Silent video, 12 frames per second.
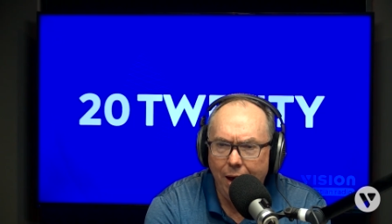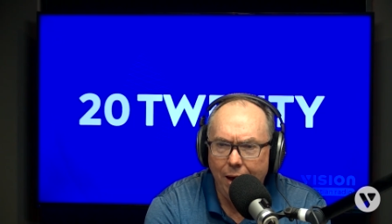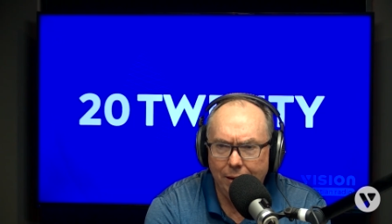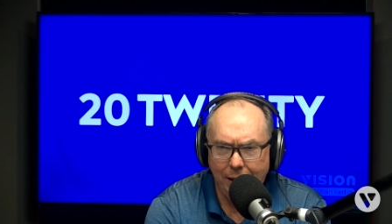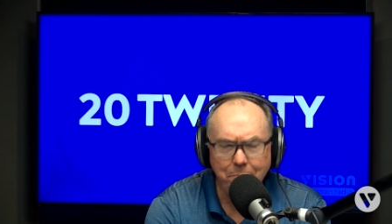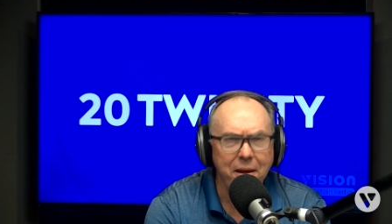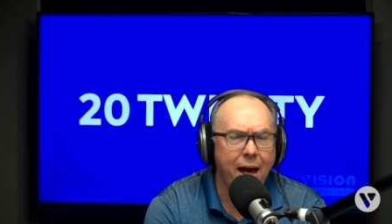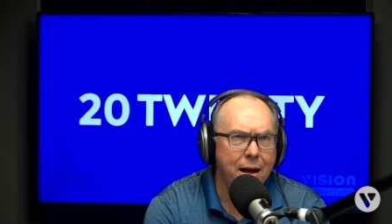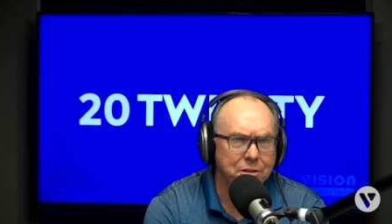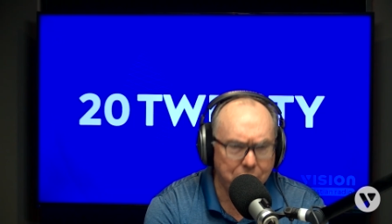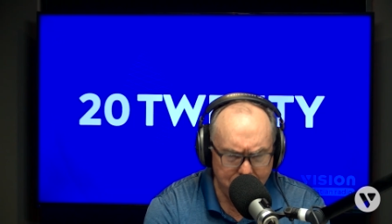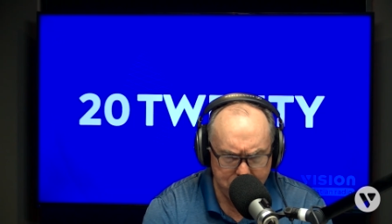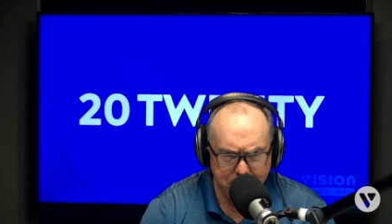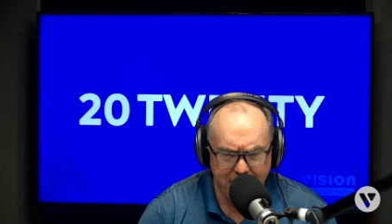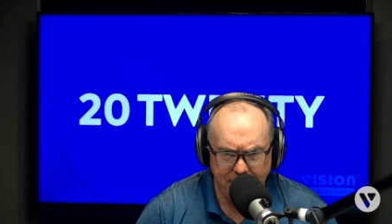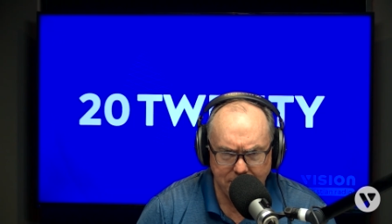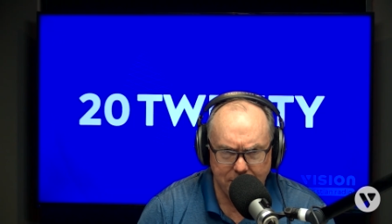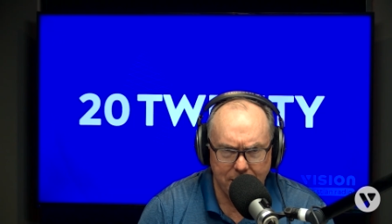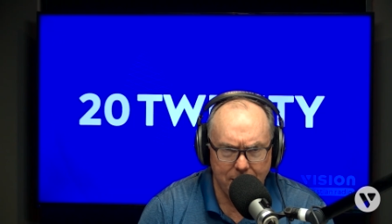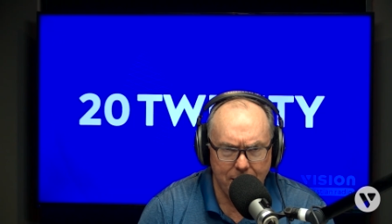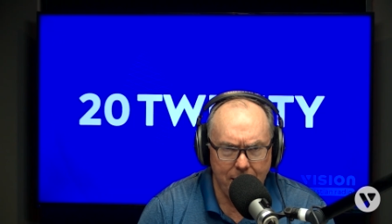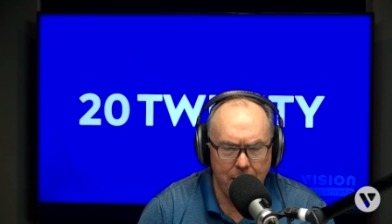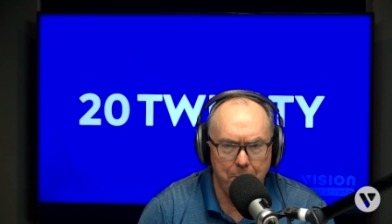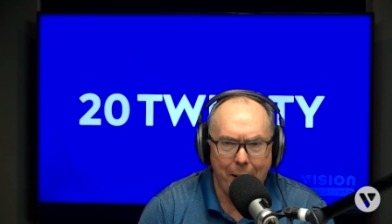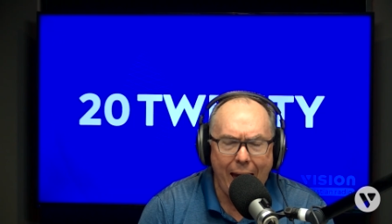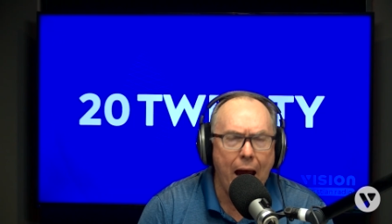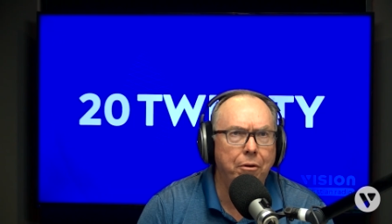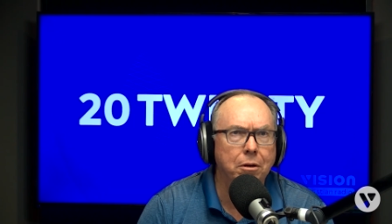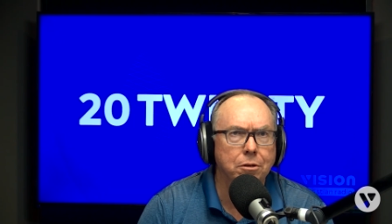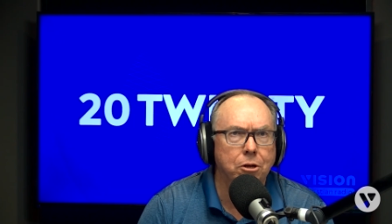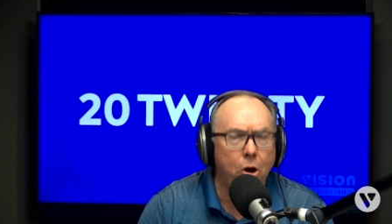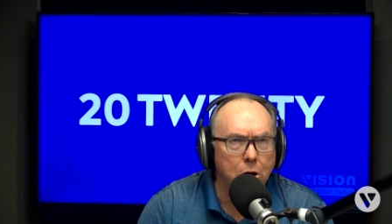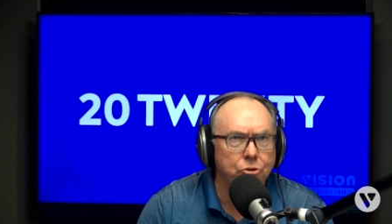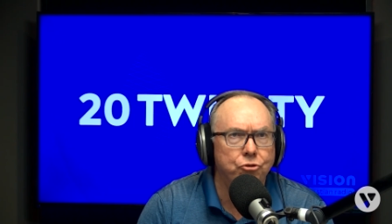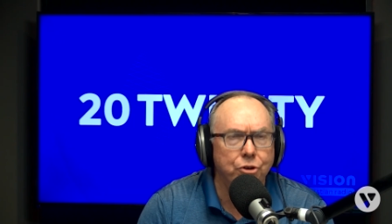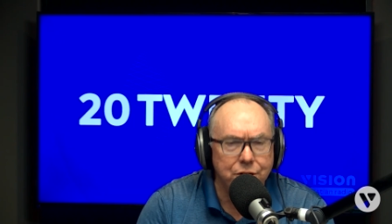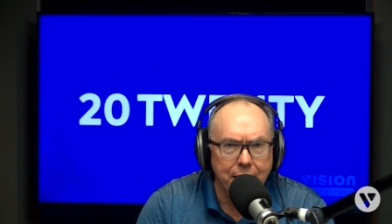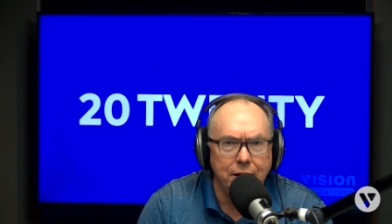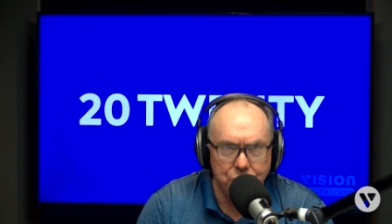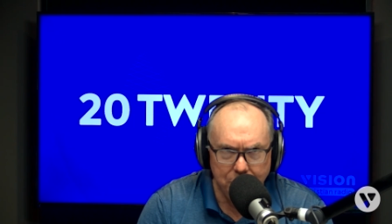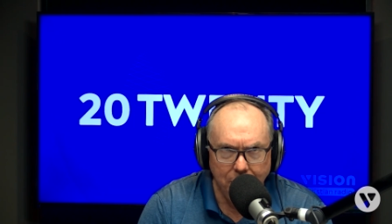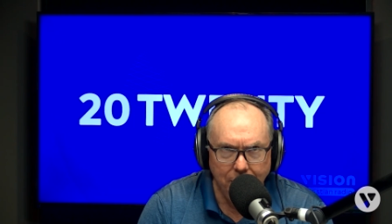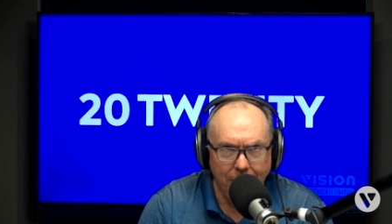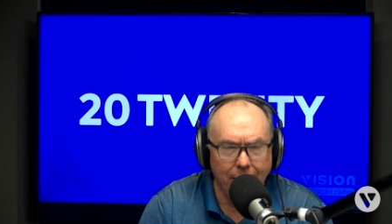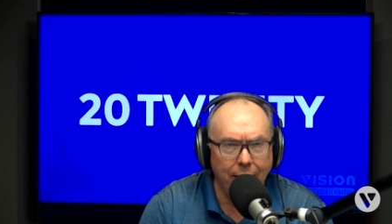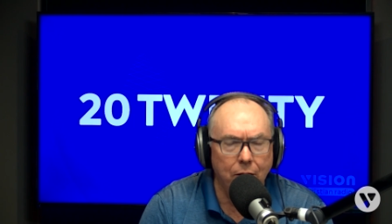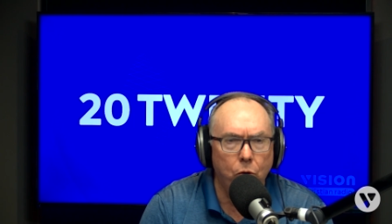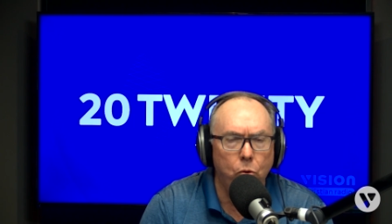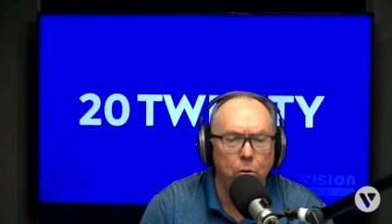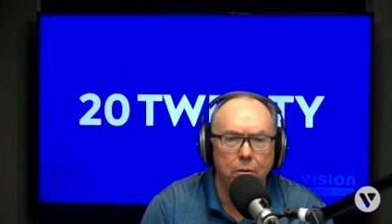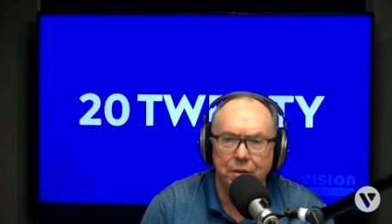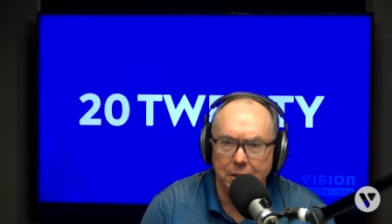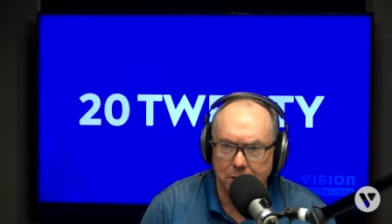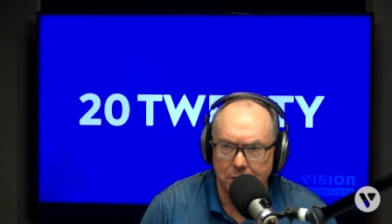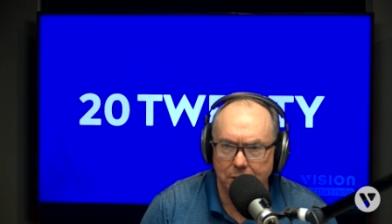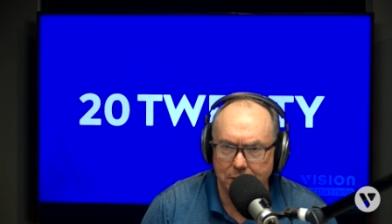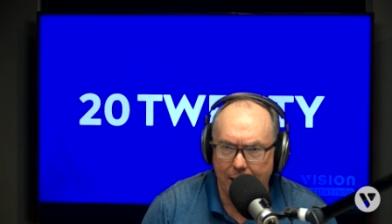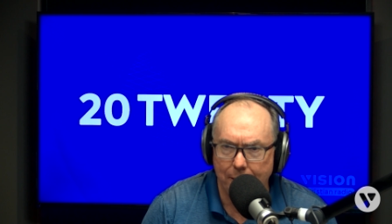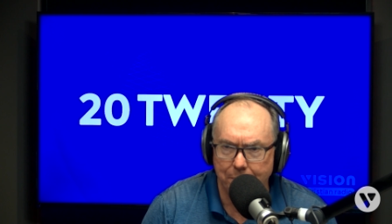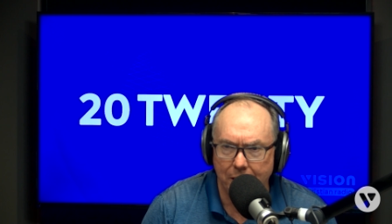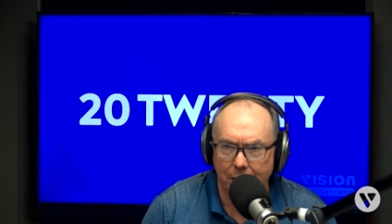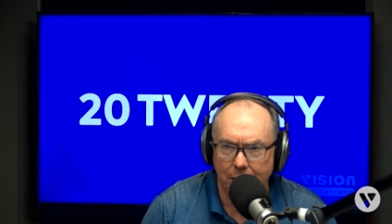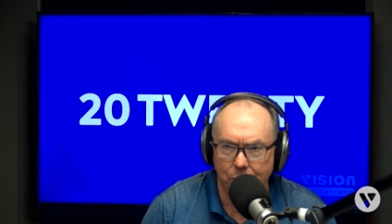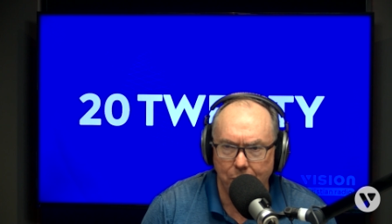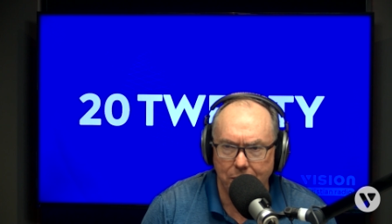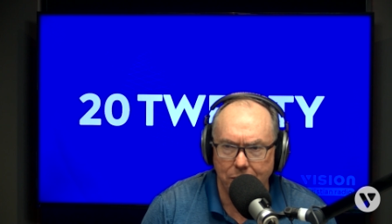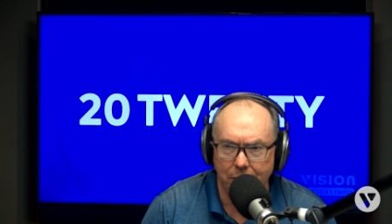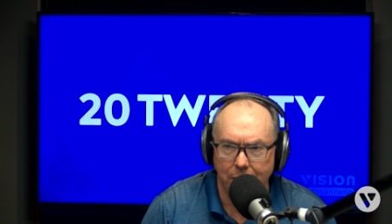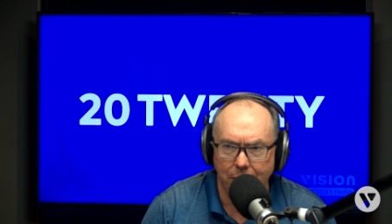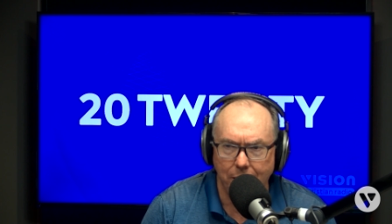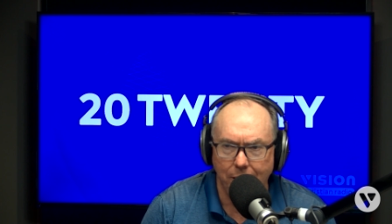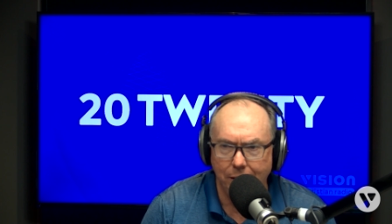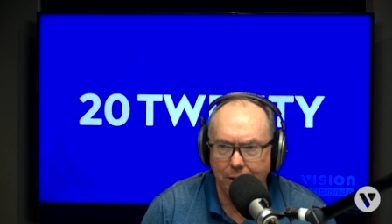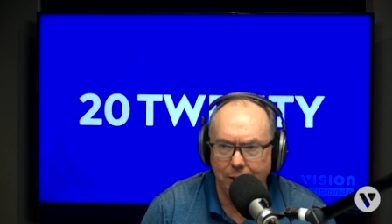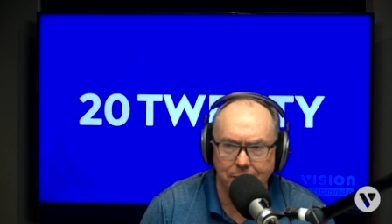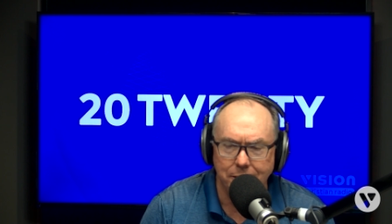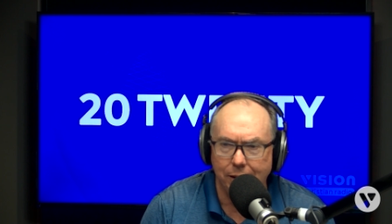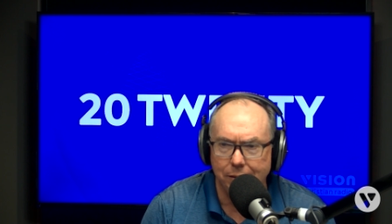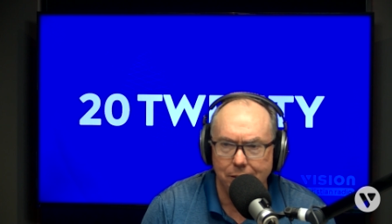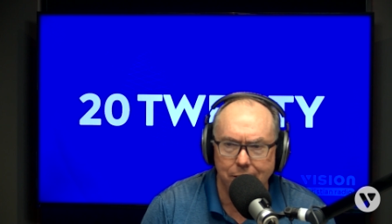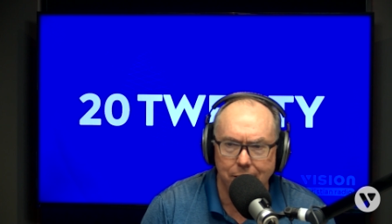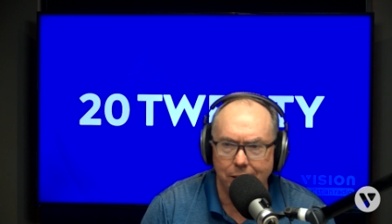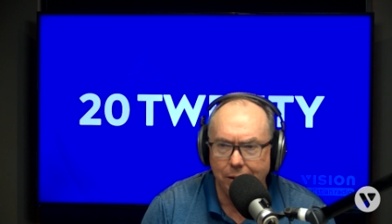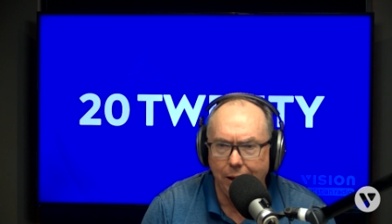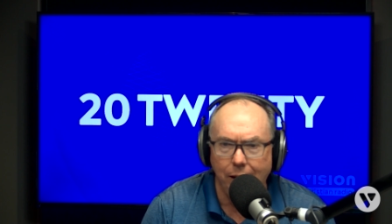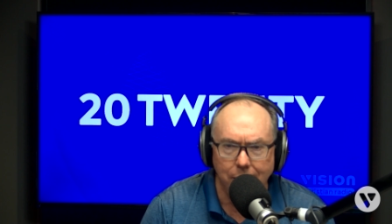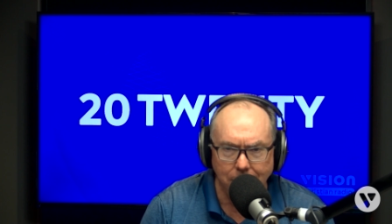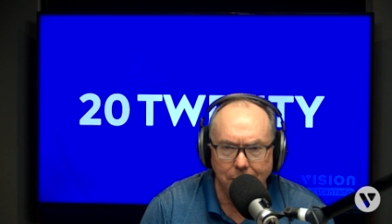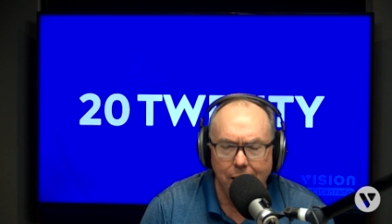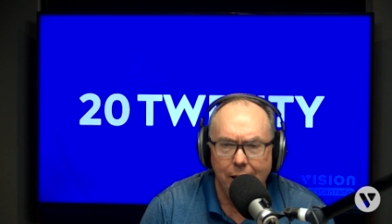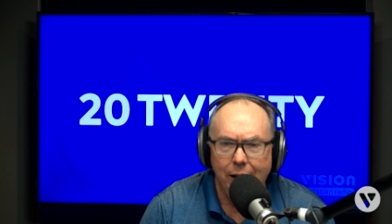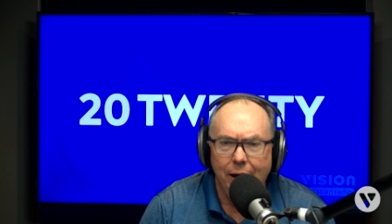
Uh, let me ask you about an apparent contradiction in all of this that's happening with the uh, tickle and giggle.